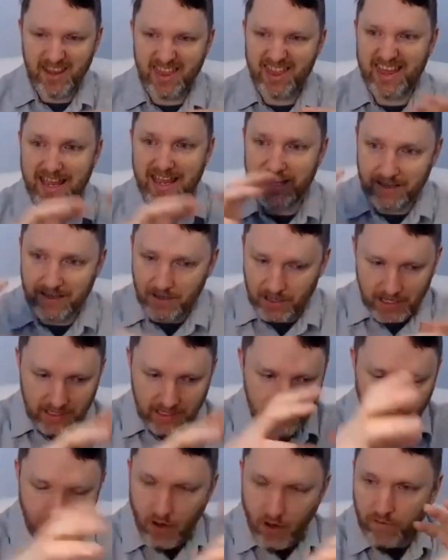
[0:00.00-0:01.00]

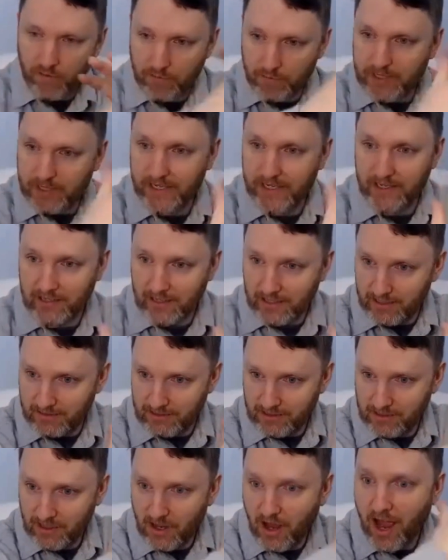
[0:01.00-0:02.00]
like of a
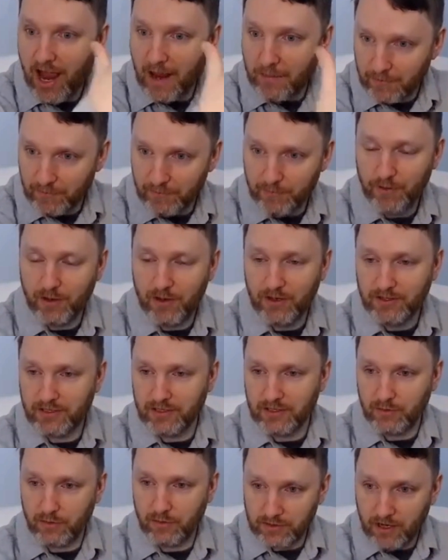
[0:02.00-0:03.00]
particular type of
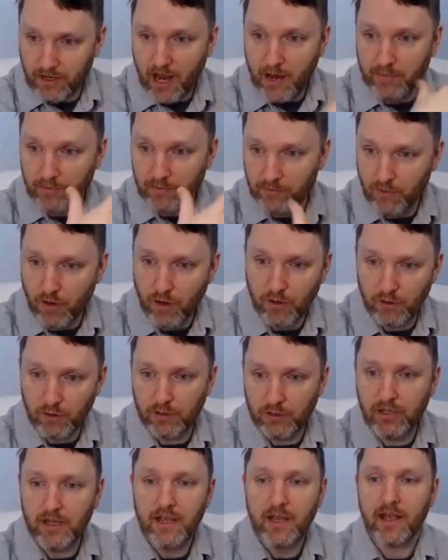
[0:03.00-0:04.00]
person or a type of
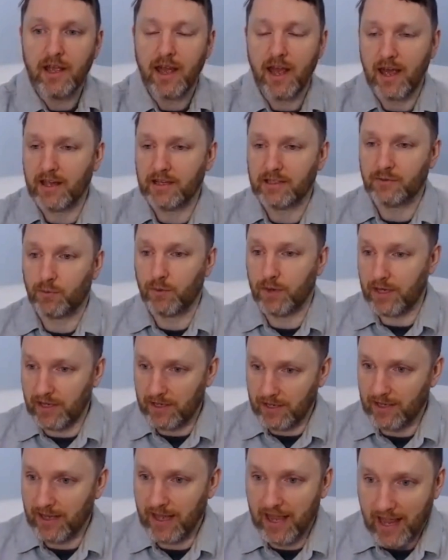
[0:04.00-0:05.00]
role as
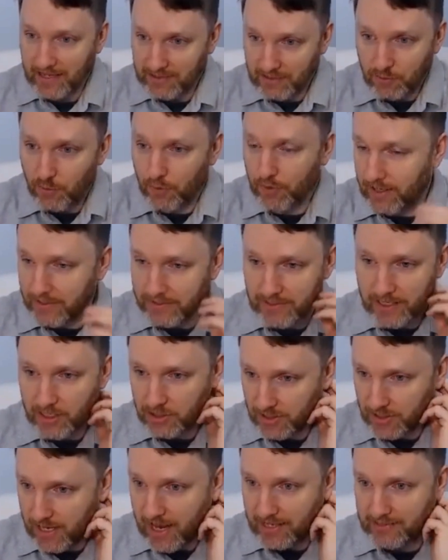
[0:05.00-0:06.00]
an
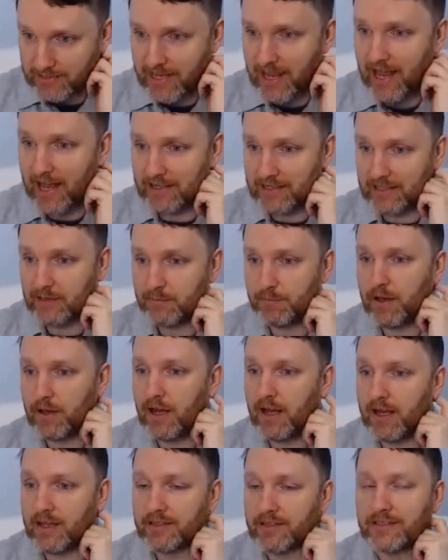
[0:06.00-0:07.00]
organization has had in the
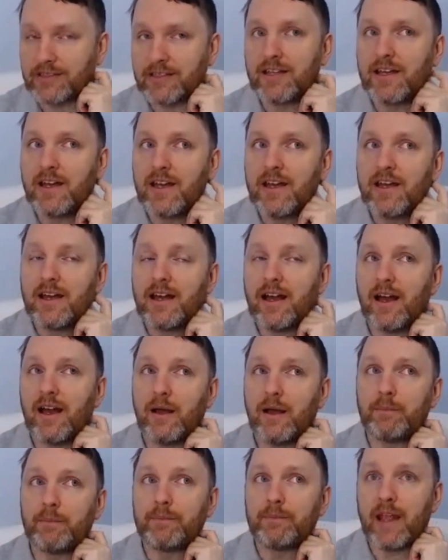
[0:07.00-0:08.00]
past.
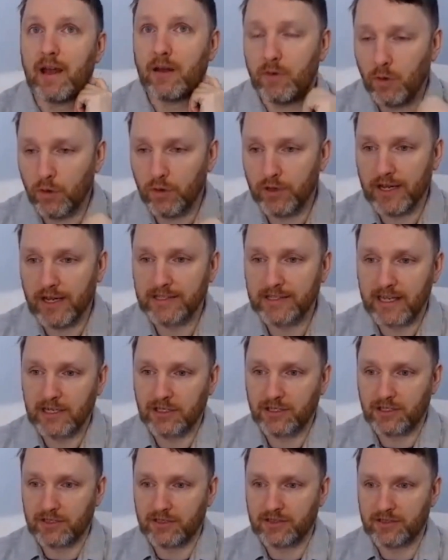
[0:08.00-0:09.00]
Now,
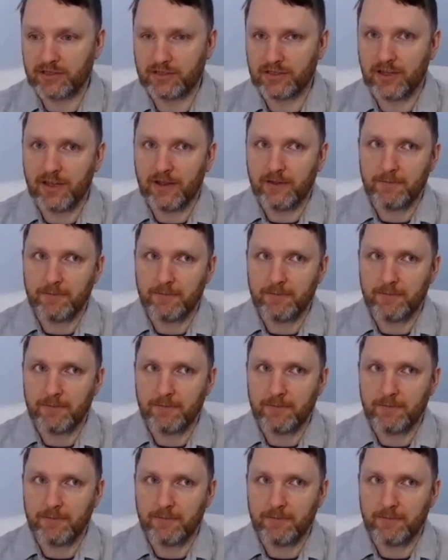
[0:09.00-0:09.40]
organizations